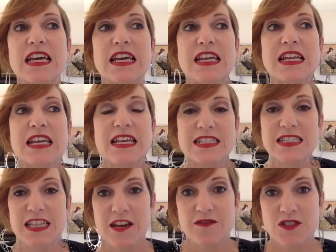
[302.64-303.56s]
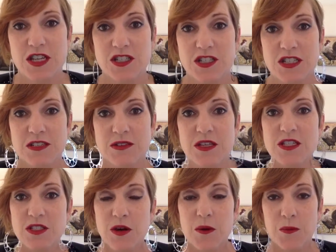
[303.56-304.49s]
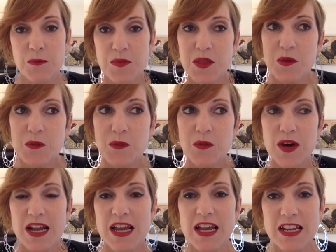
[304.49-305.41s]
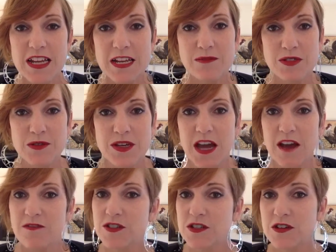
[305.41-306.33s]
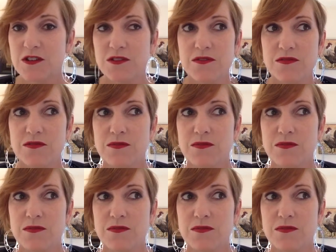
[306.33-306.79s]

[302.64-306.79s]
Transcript: It is life-changing. So what I ended up doing after